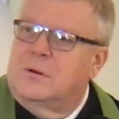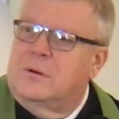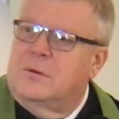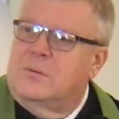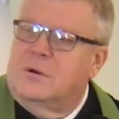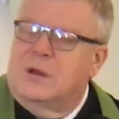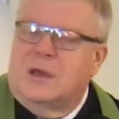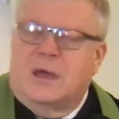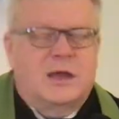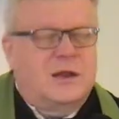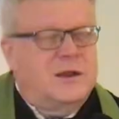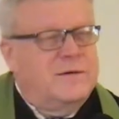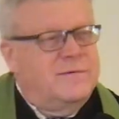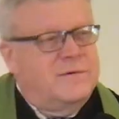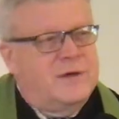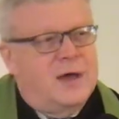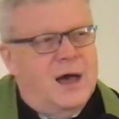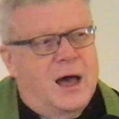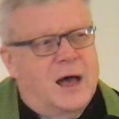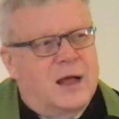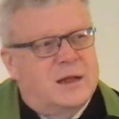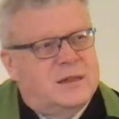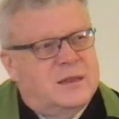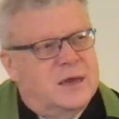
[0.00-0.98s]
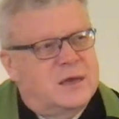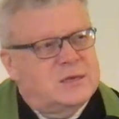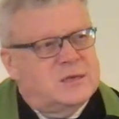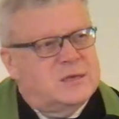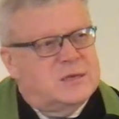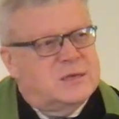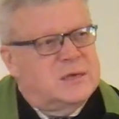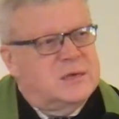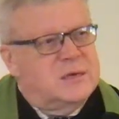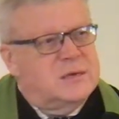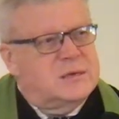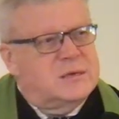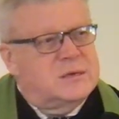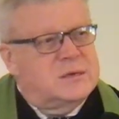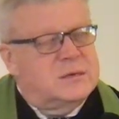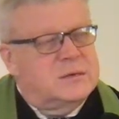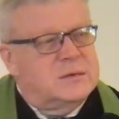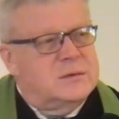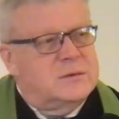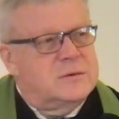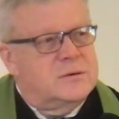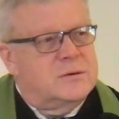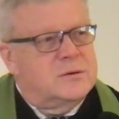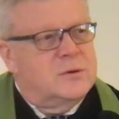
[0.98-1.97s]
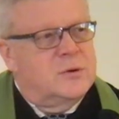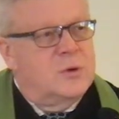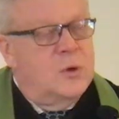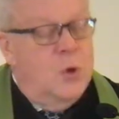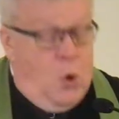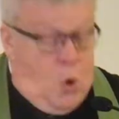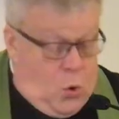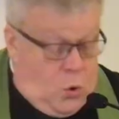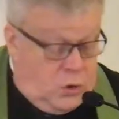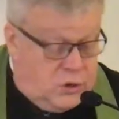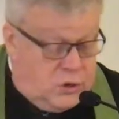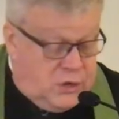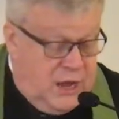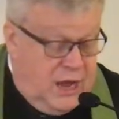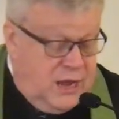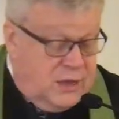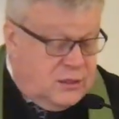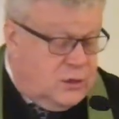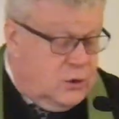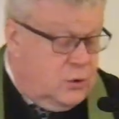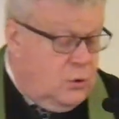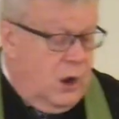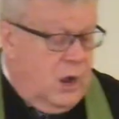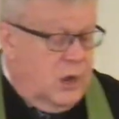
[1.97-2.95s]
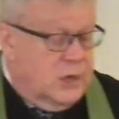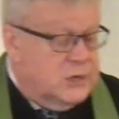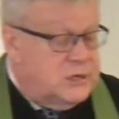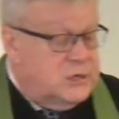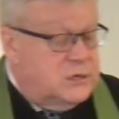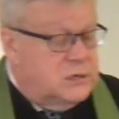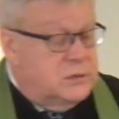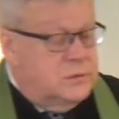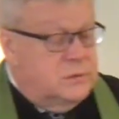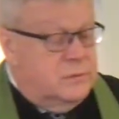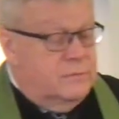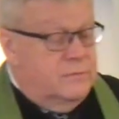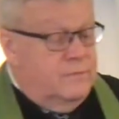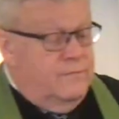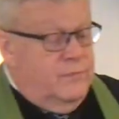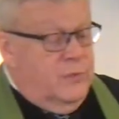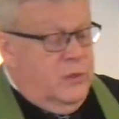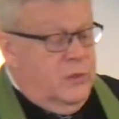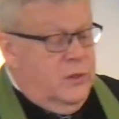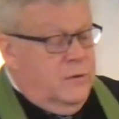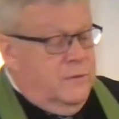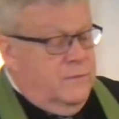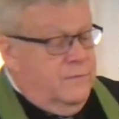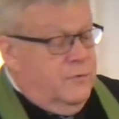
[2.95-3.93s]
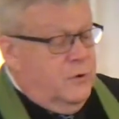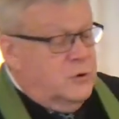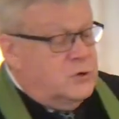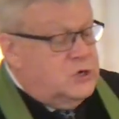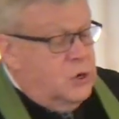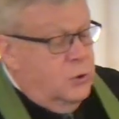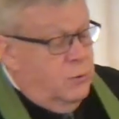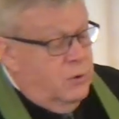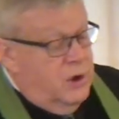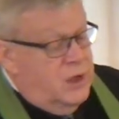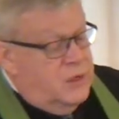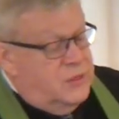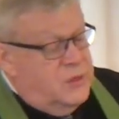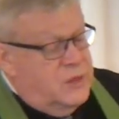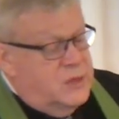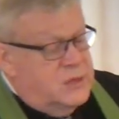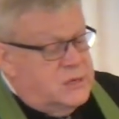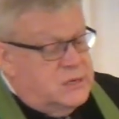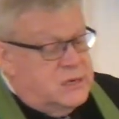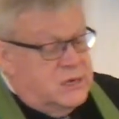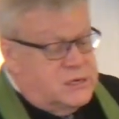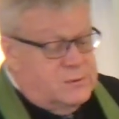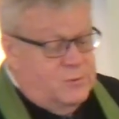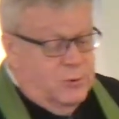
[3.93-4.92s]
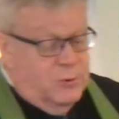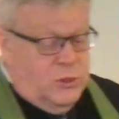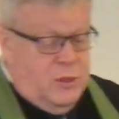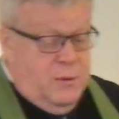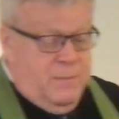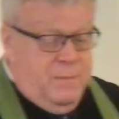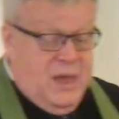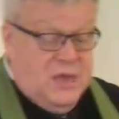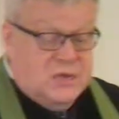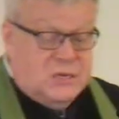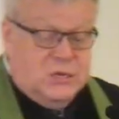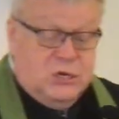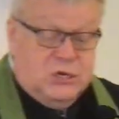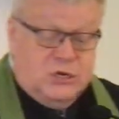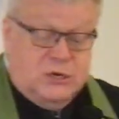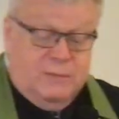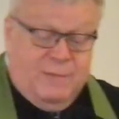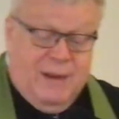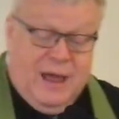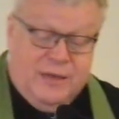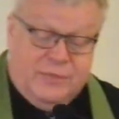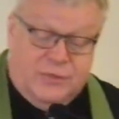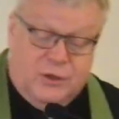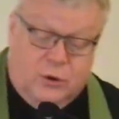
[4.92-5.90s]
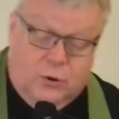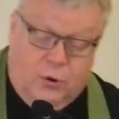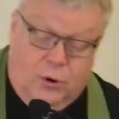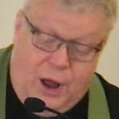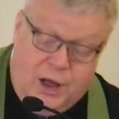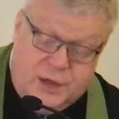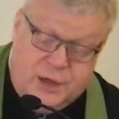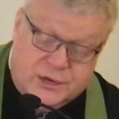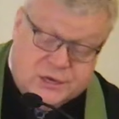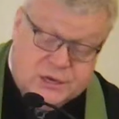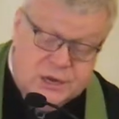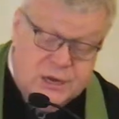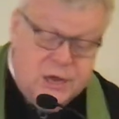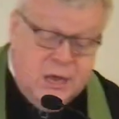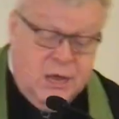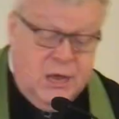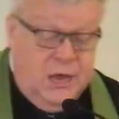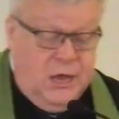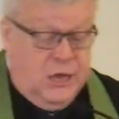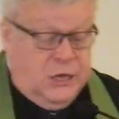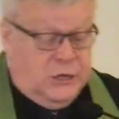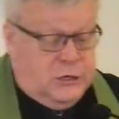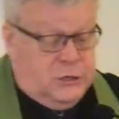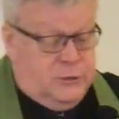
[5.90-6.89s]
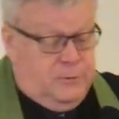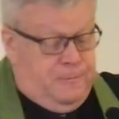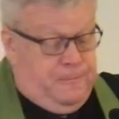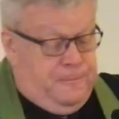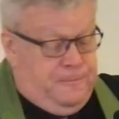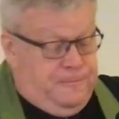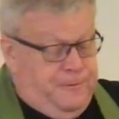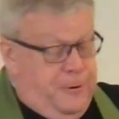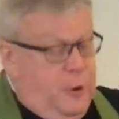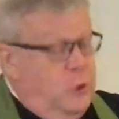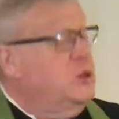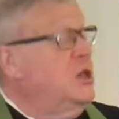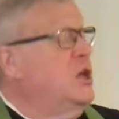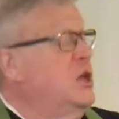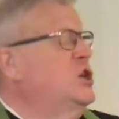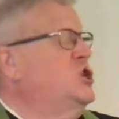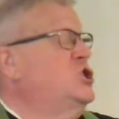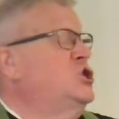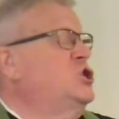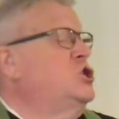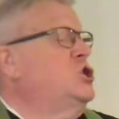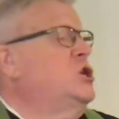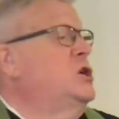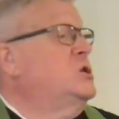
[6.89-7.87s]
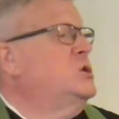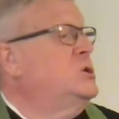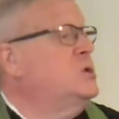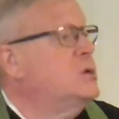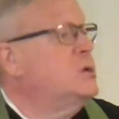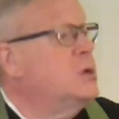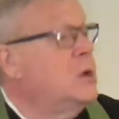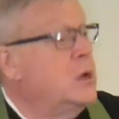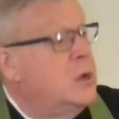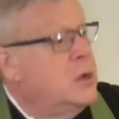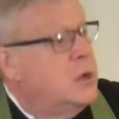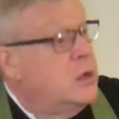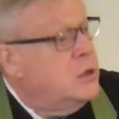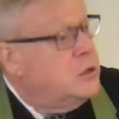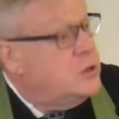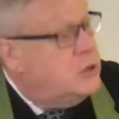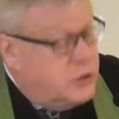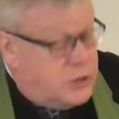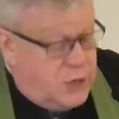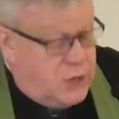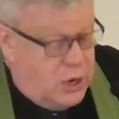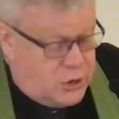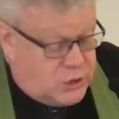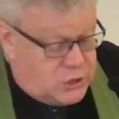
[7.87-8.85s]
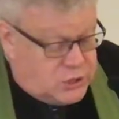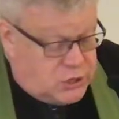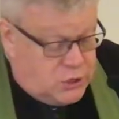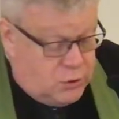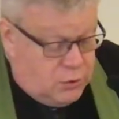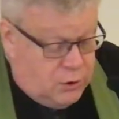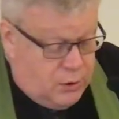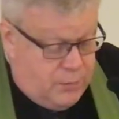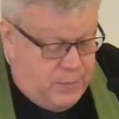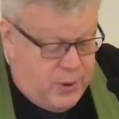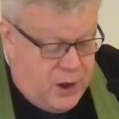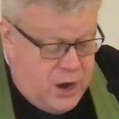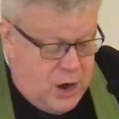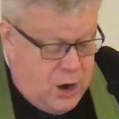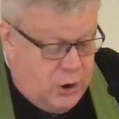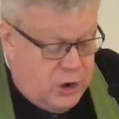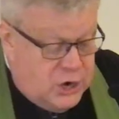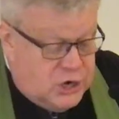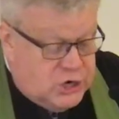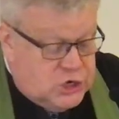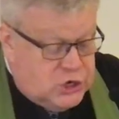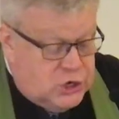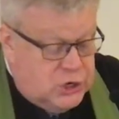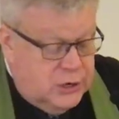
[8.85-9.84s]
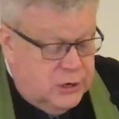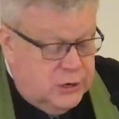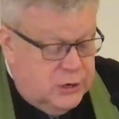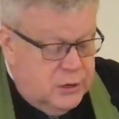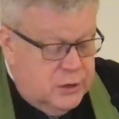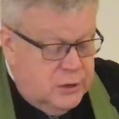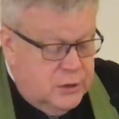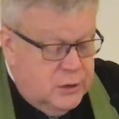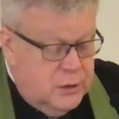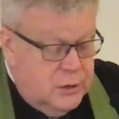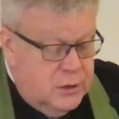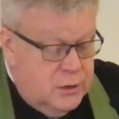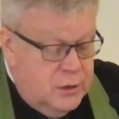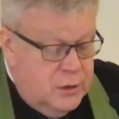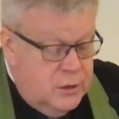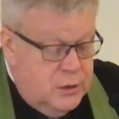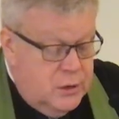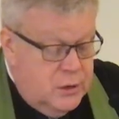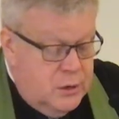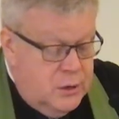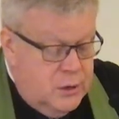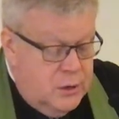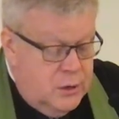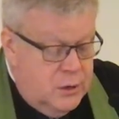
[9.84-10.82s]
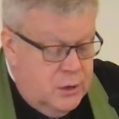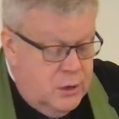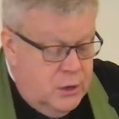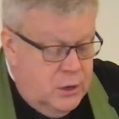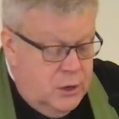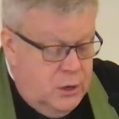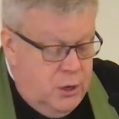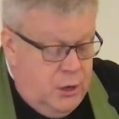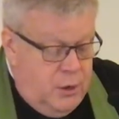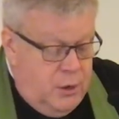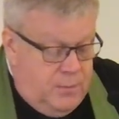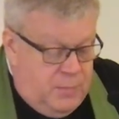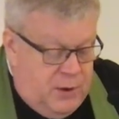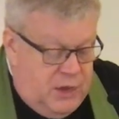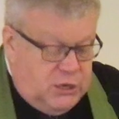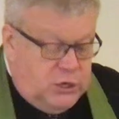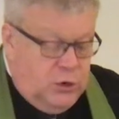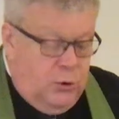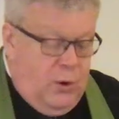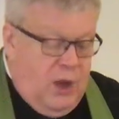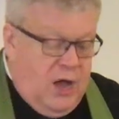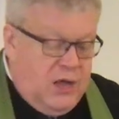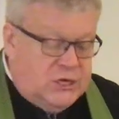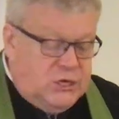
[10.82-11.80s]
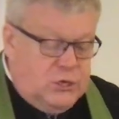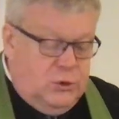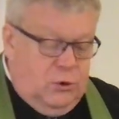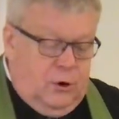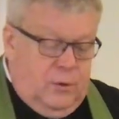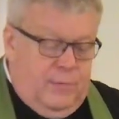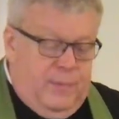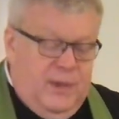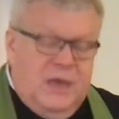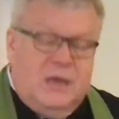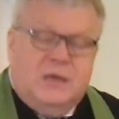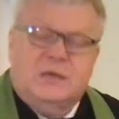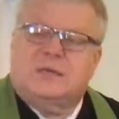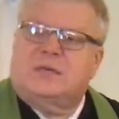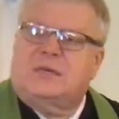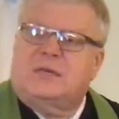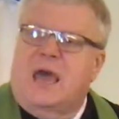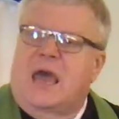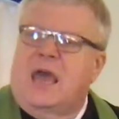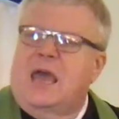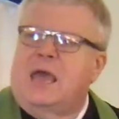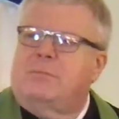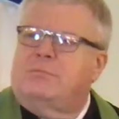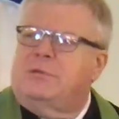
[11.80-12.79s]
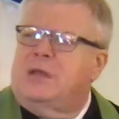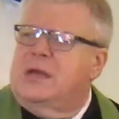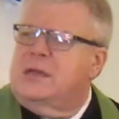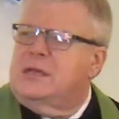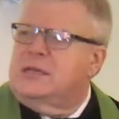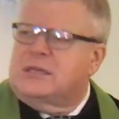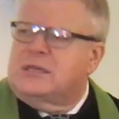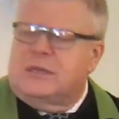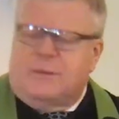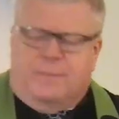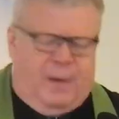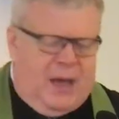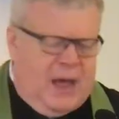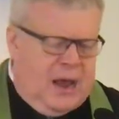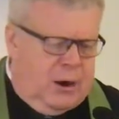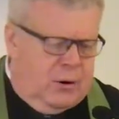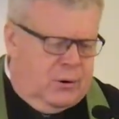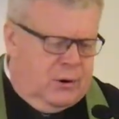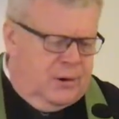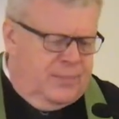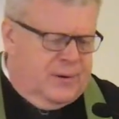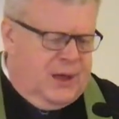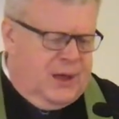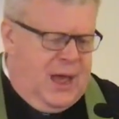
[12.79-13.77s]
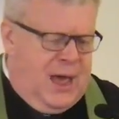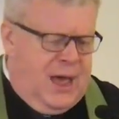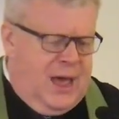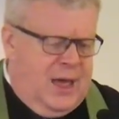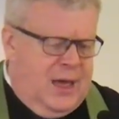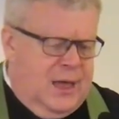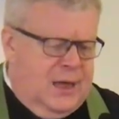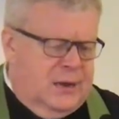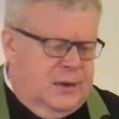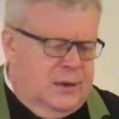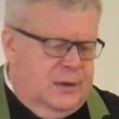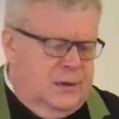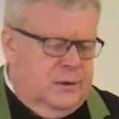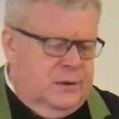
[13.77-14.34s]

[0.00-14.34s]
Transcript: What kind of God does this? Or take the cross. 1 Corinthians says, For the message about the cross is foolishness to those who are perishing. But to us who are being saved, it is the power of God.